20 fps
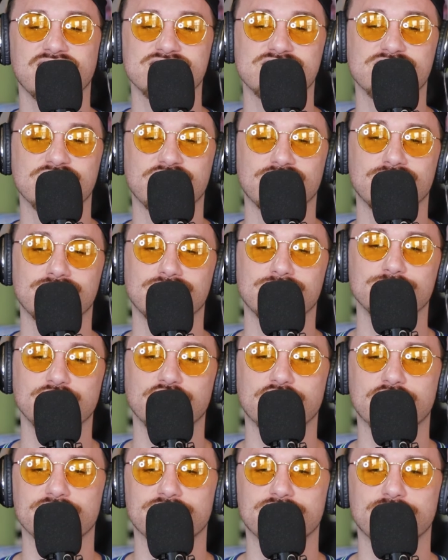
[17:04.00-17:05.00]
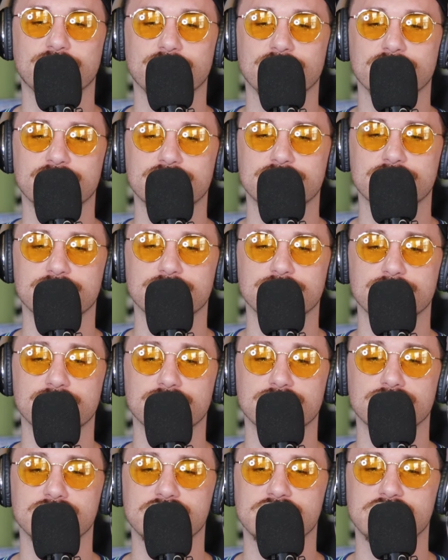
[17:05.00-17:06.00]
So I'm looking forward
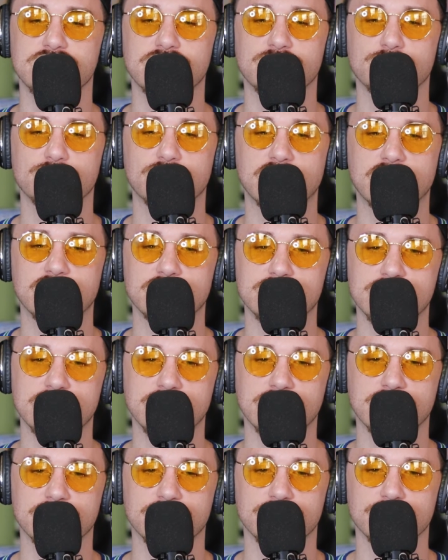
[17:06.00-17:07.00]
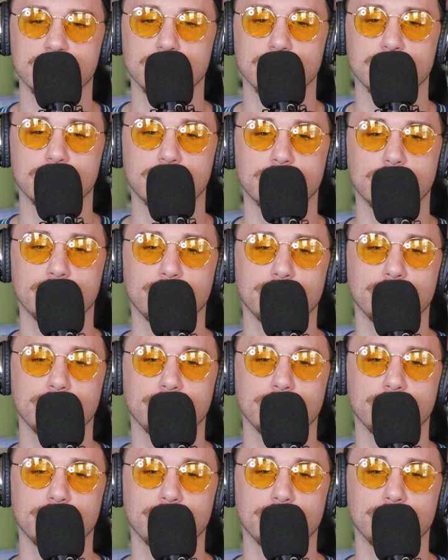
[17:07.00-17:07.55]
to seeing what else he can do.